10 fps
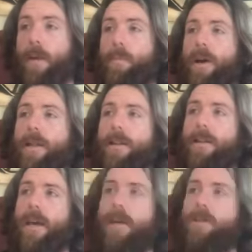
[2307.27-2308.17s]
but
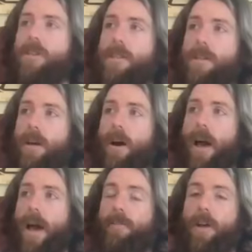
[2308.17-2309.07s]
they just
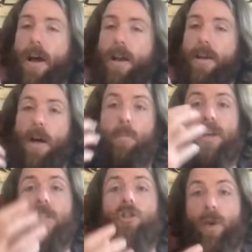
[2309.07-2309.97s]
have gotten
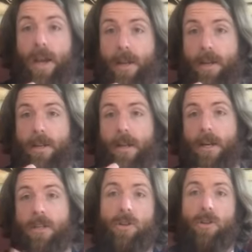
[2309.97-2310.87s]
habituated
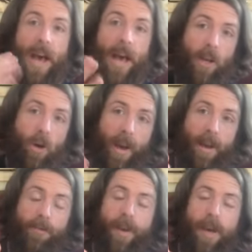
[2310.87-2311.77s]
to that quick
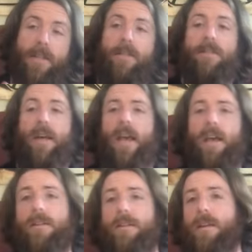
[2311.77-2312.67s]
fix.
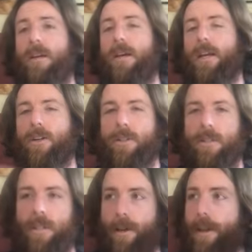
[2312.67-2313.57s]
And here's the
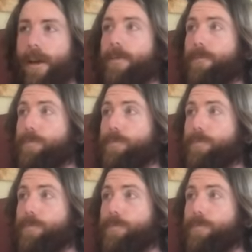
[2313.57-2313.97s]
deal, like